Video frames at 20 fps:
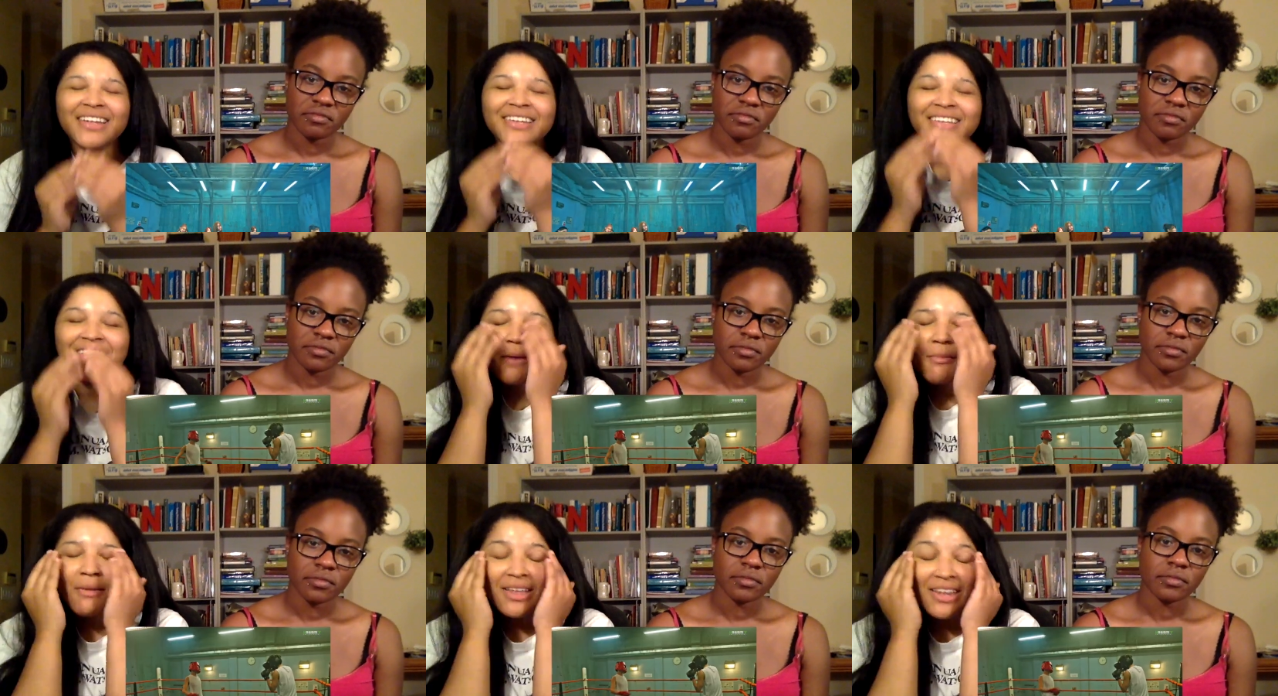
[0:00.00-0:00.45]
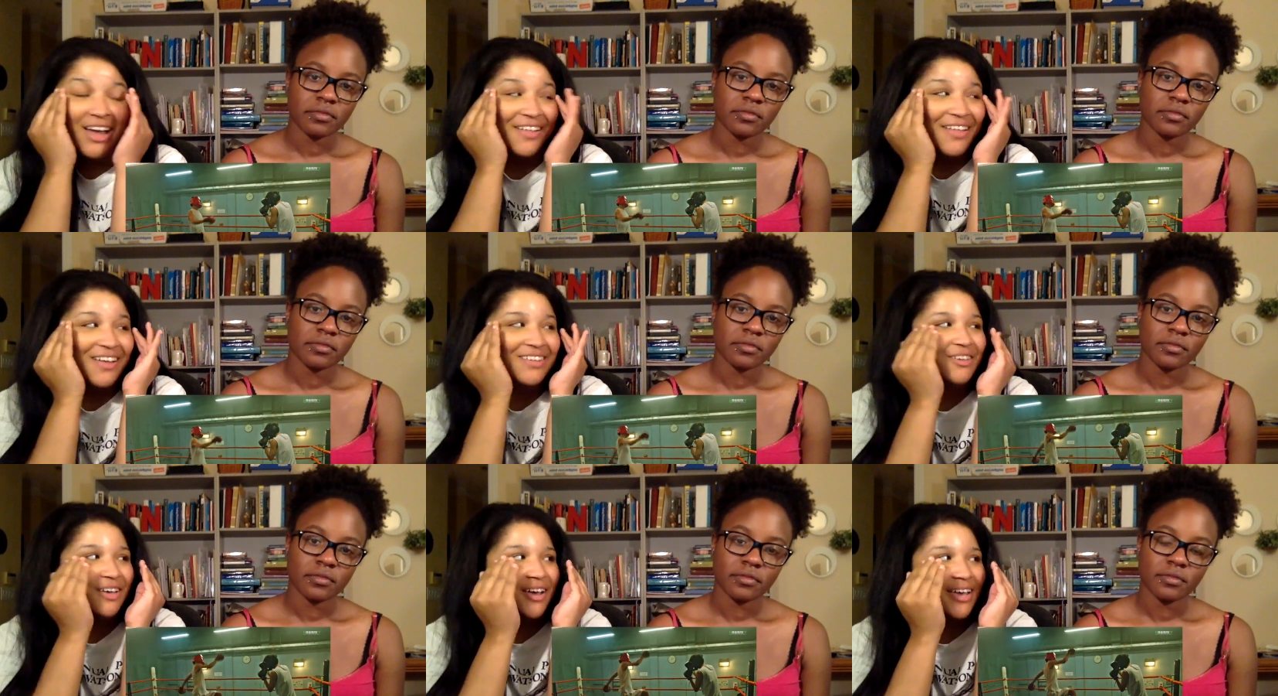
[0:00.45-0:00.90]
Speaker 1: Damn it, now that's
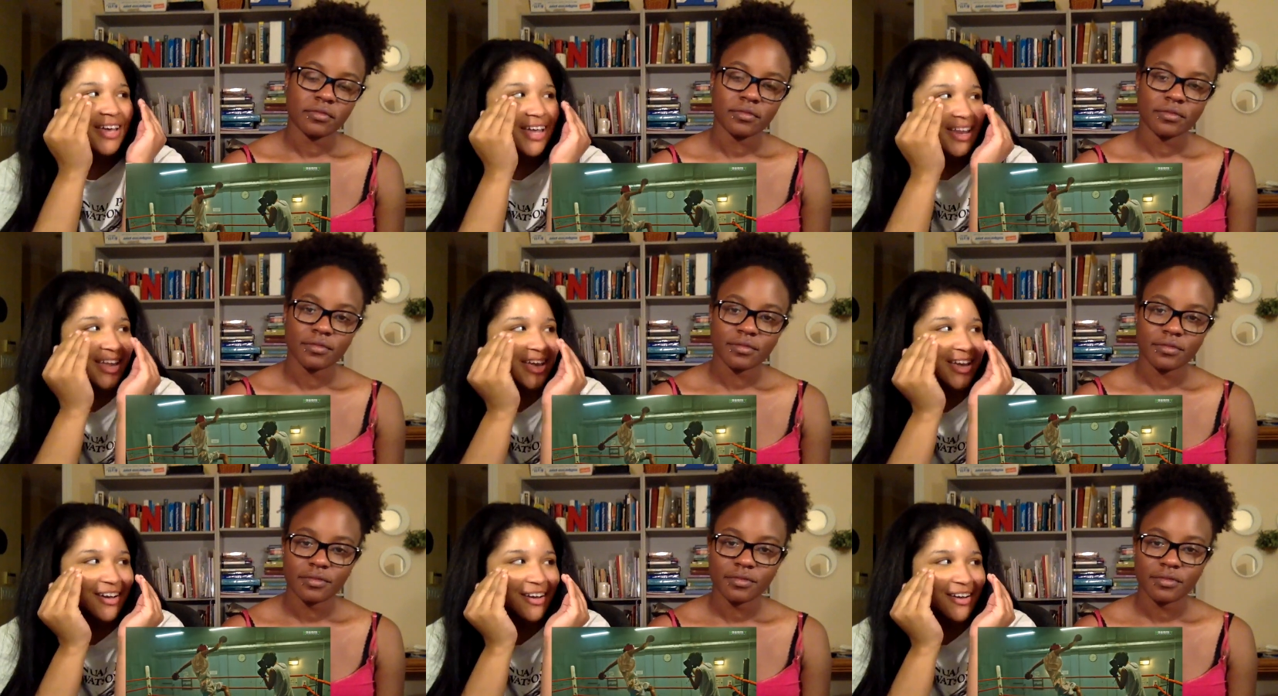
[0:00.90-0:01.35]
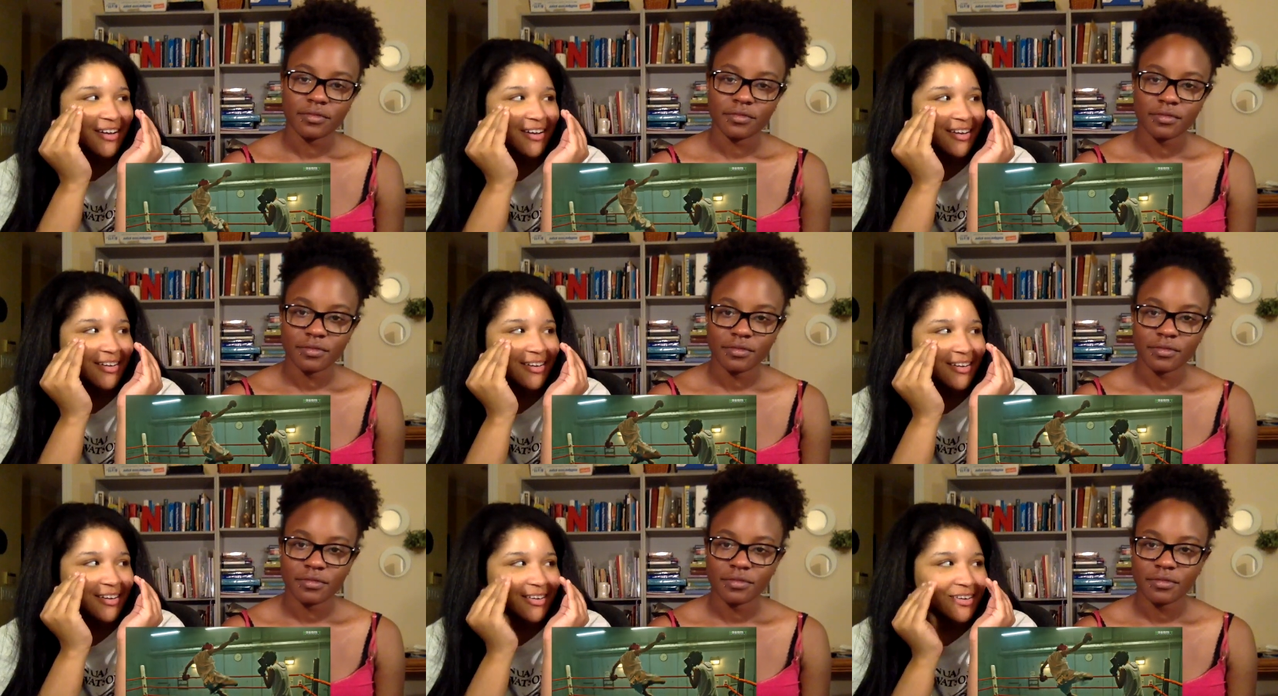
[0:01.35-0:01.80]
all I can hear
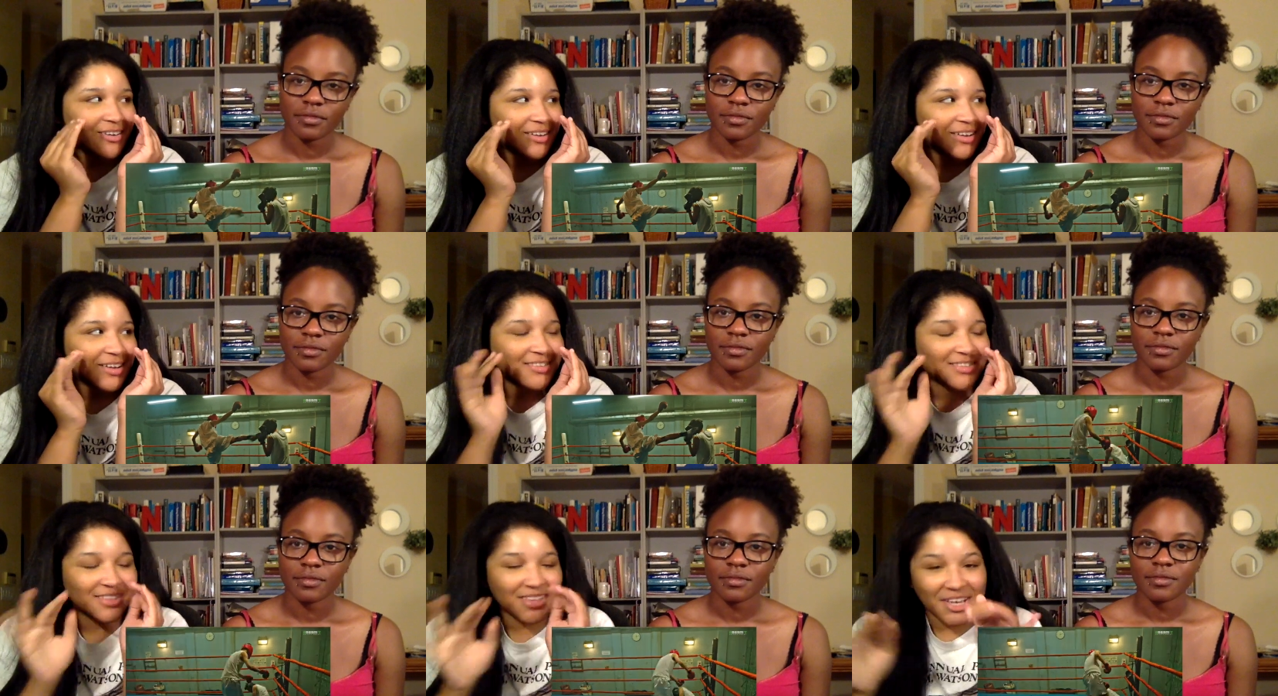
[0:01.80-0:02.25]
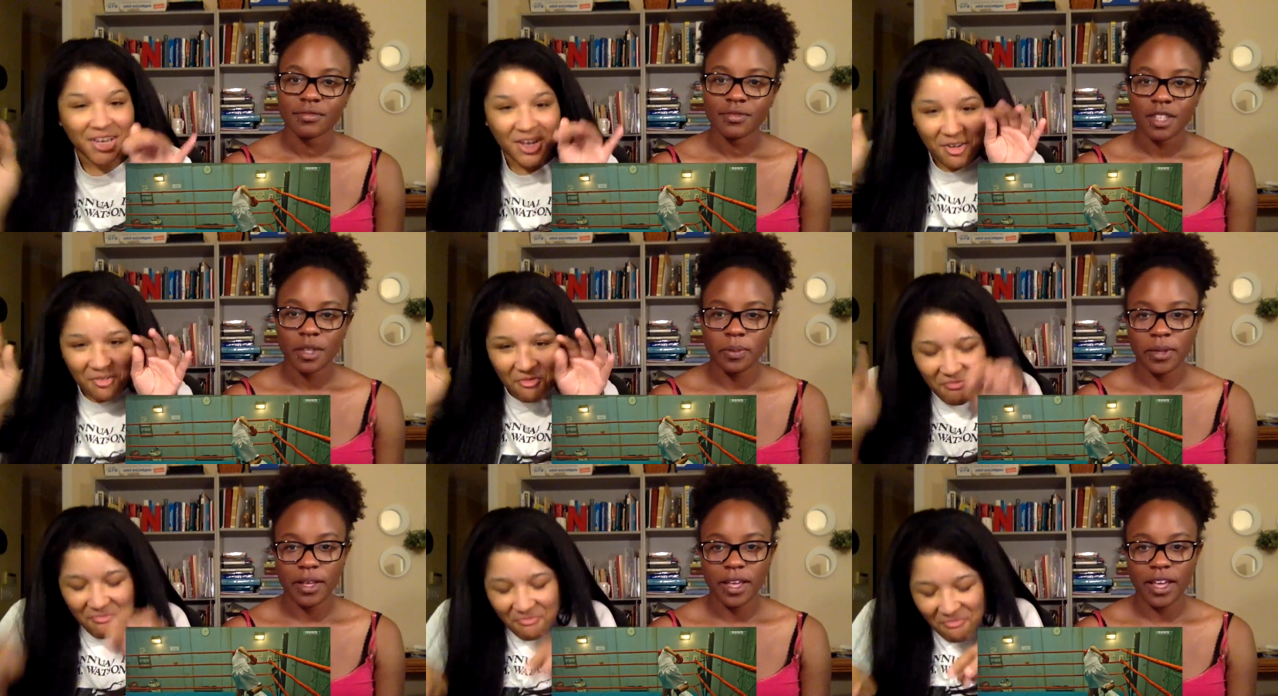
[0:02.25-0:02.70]
is the, the
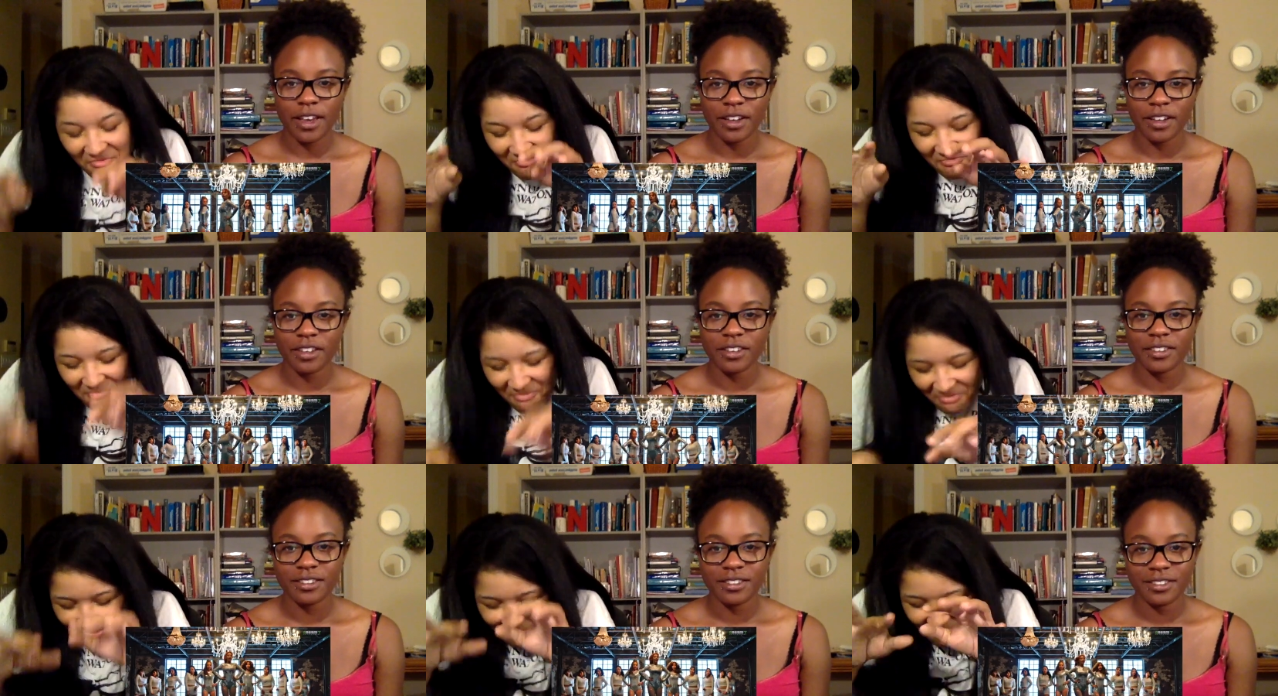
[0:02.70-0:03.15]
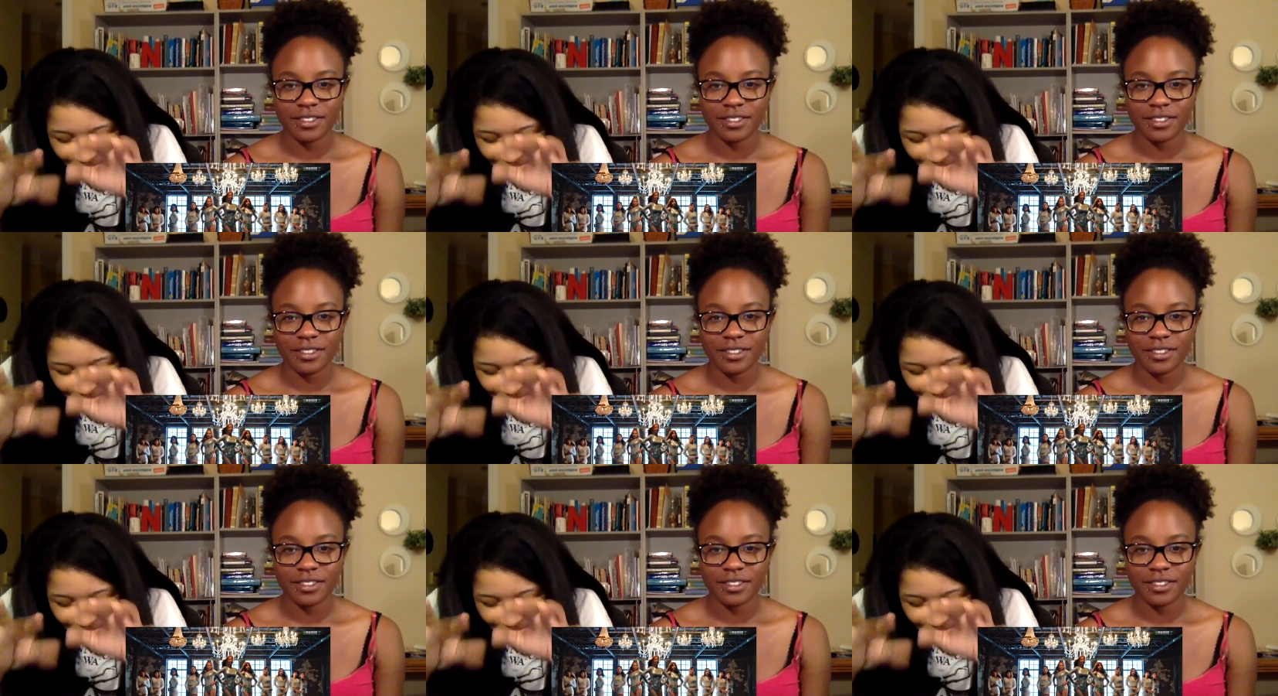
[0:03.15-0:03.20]
piano.